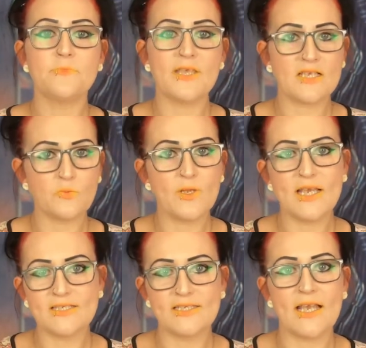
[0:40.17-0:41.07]
that's when
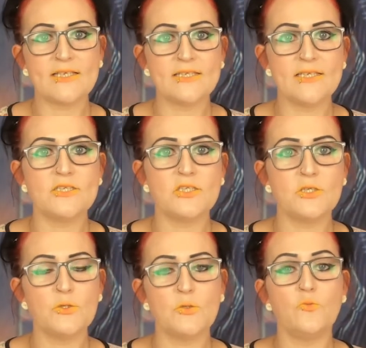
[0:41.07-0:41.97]
I started
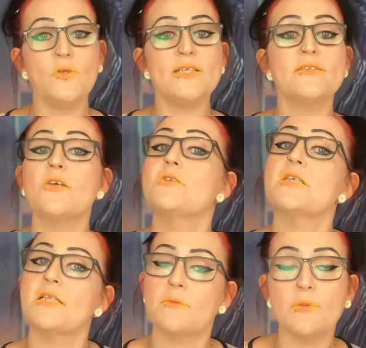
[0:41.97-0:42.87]
to
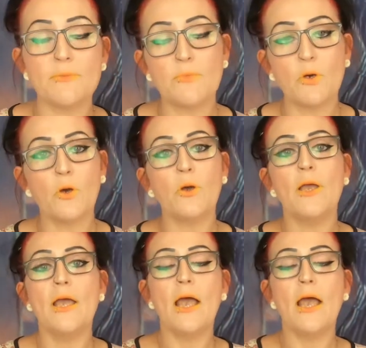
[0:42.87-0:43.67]
research a little bit more.